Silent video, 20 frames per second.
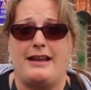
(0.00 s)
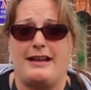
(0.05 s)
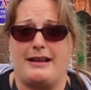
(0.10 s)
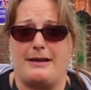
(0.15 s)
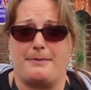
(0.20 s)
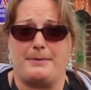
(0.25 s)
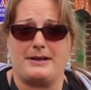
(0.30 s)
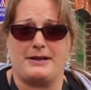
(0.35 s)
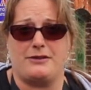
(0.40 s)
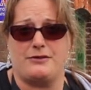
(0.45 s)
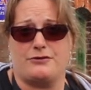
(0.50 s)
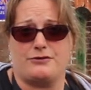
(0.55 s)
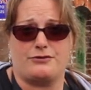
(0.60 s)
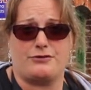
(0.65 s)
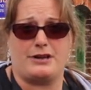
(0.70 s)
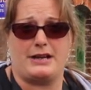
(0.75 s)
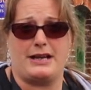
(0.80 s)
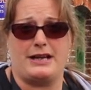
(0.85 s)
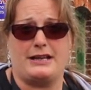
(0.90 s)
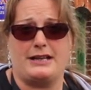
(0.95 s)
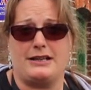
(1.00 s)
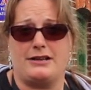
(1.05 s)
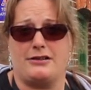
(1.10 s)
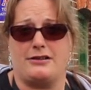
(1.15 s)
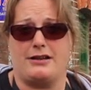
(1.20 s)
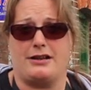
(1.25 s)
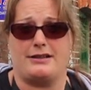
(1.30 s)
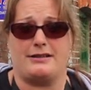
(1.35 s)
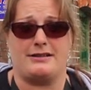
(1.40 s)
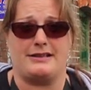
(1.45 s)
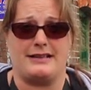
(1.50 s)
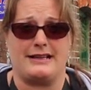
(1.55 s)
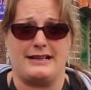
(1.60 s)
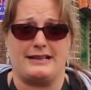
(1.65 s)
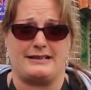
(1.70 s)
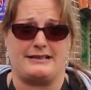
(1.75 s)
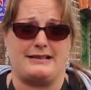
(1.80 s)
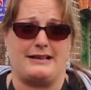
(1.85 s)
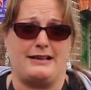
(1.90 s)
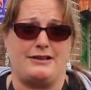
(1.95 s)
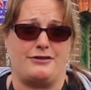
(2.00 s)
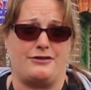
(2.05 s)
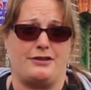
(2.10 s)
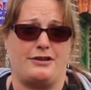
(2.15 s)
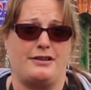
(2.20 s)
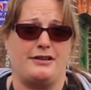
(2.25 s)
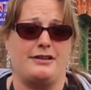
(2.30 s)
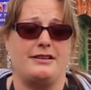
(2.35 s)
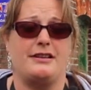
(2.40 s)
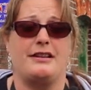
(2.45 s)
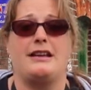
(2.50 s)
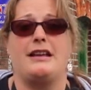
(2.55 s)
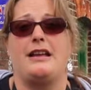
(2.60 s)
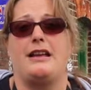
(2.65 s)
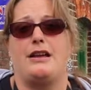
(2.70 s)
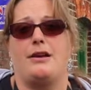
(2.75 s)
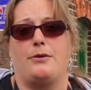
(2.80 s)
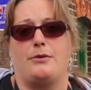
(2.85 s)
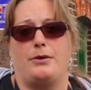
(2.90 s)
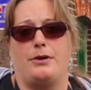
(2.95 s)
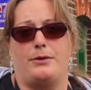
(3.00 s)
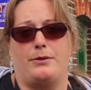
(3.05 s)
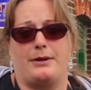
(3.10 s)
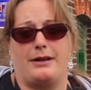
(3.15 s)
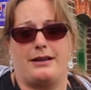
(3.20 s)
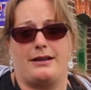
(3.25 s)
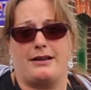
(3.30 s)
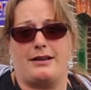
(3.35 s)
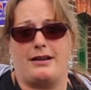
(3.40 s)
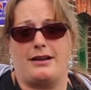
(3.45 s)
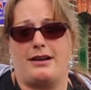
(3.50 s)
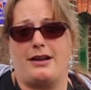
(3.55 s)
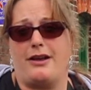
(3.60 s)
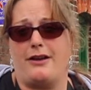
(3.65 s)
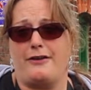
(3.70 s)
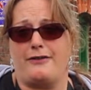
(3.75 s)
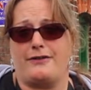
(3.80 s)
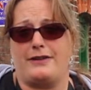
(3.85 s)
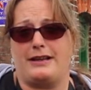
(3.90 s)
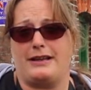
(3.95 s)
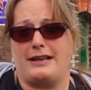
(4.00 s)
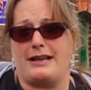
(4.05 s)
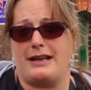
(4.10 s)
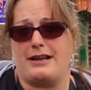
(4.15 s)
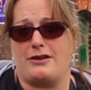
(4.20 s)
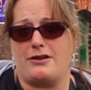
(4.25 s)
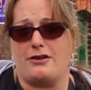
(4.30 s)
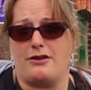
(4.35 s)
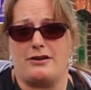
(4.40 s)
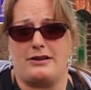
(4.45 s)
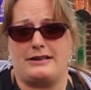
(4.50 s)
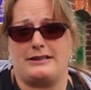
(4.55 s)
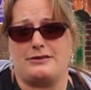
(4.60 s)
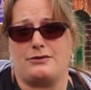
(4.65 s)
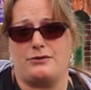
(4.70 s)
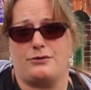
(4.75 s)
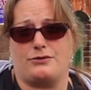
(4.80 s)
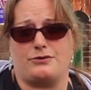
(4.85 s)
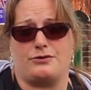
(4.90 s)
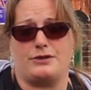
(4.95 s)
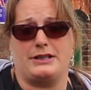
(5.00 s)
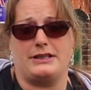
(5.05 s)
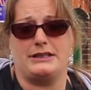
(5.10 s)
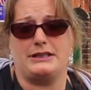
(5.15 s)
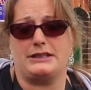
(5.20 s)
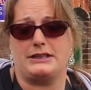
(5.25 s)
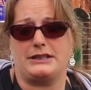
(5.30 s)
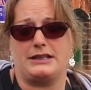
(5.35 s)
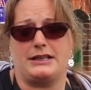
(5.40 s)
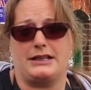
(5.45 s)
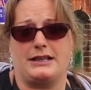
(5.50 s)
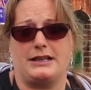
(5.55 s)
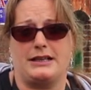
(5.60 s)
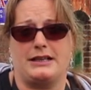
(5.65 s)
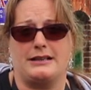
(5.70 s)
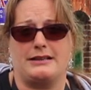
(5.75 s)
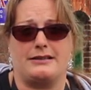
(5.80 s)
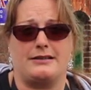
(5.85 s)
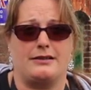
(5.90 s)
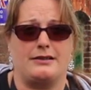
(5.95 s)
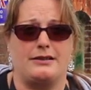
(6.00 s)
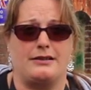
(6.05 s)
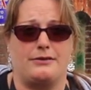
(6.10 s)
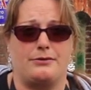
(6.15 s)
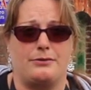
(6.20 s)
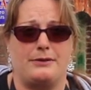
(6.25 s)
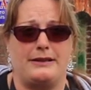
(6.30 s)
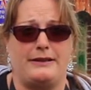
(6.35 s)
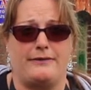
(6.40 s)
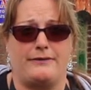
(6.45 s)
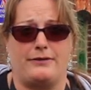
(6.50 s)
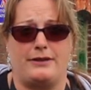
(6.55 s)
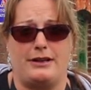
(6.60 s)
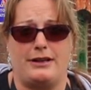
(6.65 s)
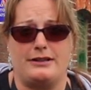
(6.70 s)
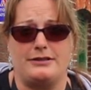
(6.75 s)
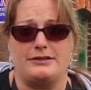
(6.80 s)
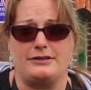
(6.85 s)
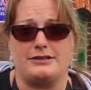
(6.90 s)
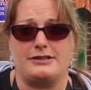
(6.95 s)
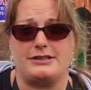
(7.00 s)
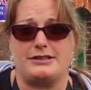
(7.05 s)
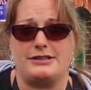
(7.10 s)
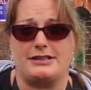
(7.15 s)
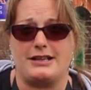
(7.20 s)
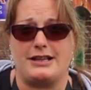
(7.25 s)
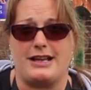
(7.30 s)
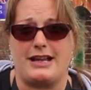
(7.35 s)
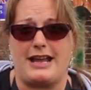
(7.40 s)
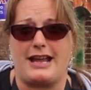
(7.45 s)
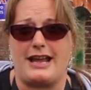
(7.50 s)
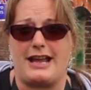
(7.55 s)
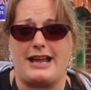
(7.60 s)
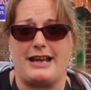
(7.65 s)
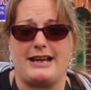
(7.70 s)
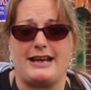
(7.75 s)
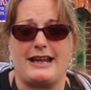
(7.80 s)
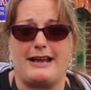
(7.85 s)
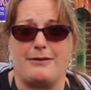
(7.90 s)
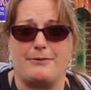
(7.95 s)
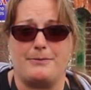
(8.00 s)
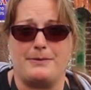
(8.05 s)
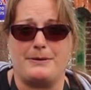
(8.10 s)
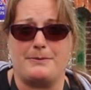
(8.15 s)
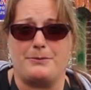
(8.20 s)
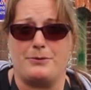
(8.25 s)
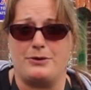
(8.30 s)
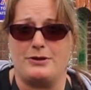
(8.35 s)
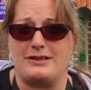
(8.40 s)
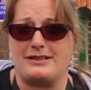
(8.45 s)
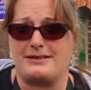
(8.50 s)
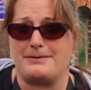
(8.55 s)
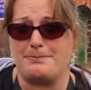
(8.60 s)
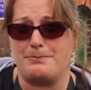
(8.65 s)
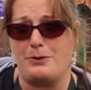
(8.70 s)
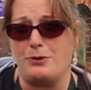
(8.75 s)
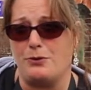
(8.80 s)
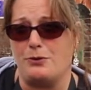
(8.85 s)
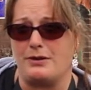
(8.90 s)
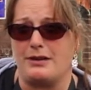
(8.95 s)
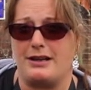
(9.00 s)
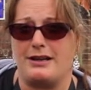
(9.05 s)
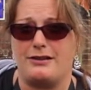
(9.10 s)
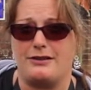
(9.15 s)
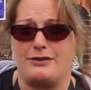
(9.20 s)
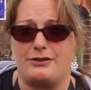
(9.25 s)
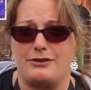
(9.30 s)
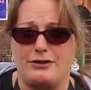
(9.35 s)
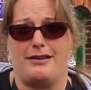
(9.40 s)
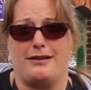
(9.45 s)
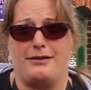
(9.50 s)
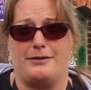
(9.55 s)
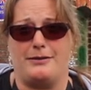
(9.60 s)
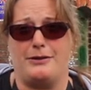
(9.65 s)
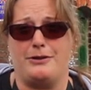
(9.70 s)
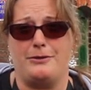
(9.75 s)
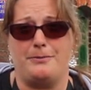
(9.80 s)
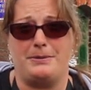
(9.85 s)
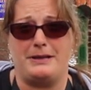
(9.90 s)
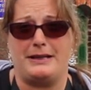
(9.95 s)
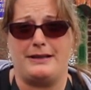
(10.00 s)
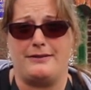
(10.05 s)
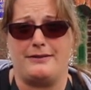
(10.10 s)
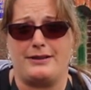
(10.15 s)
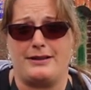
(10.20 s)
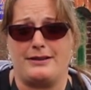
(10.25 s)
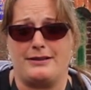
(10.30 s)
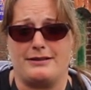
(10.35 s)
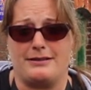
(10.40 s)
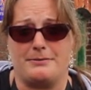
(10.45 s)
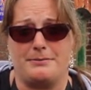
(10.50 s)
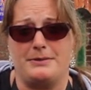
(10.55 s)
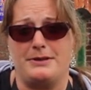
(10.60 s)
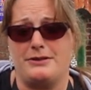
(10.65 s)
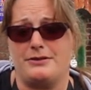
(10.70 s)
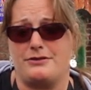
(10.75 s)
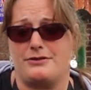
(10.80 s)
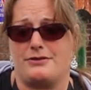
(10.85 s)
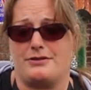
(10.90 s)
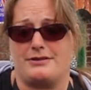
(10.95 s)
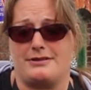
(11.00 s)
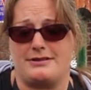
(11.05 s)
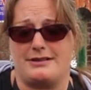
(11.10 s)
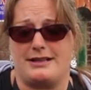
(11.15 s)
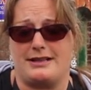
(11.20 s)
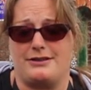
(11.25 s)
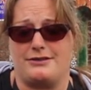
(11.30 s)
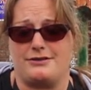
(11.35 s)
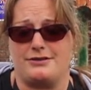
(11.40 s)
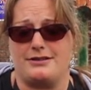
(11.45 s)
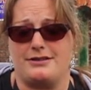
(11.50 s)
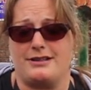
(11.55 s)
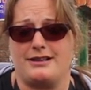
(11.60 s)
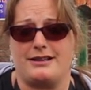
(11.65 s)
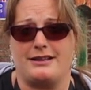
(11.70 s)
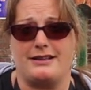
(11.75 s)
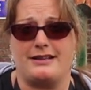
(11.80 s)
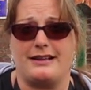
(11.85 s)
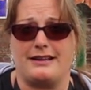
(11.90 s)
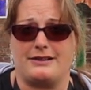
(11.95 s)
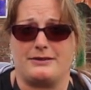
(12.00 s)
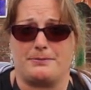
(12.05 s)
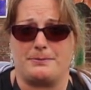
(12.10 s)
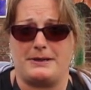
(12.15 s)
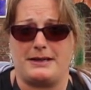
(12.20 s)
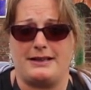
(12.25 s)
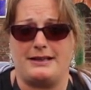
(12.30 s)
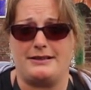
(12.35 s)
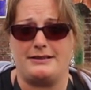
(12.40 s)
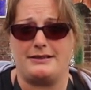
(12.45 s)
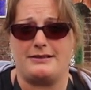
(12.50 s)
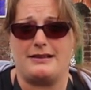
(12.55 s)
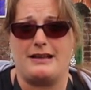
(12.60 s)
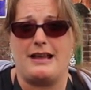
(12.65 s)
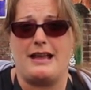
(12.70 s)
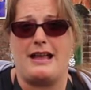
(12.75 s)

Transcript: get back on the train and go to the next station, where we're gonna hopefully get a nice hot drink and something to eat for lunch and have a bit more explore. And I do believe there's a miniature station at the next place,